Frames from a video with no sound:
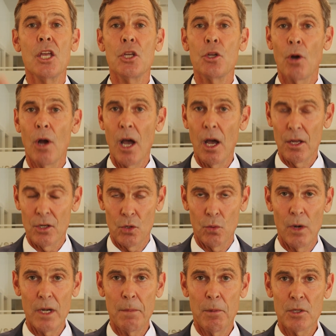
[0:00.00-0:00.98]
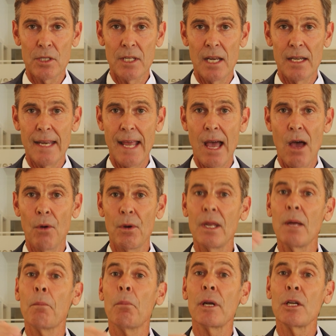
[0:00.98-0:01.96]
Your twenty percent
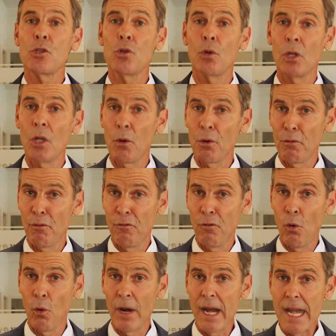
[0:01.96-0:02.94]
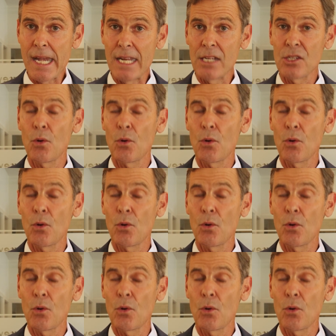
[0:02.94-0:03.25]
down brings you a loan of four eighty.